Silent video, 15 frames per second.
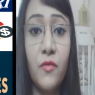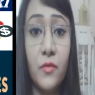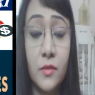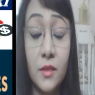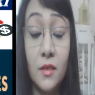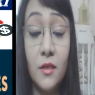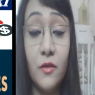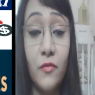
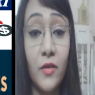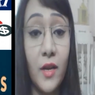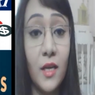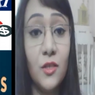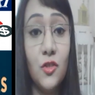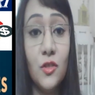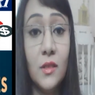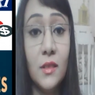senior
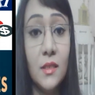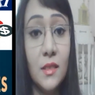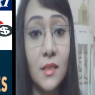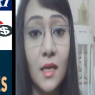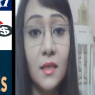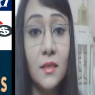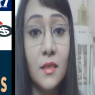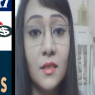financial
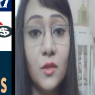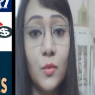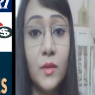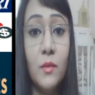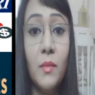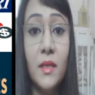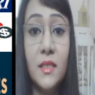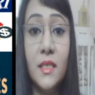consultant with a
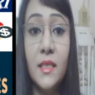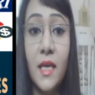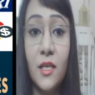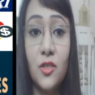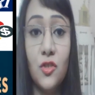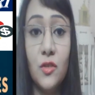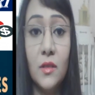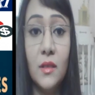
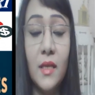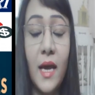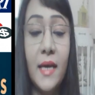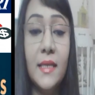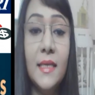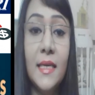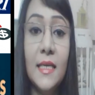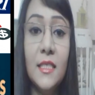multinational
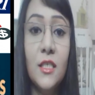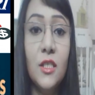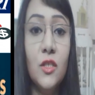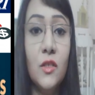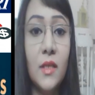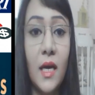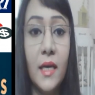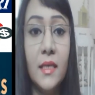and catered to
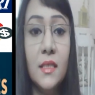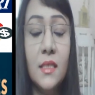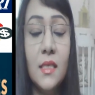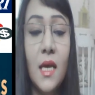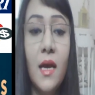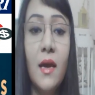clients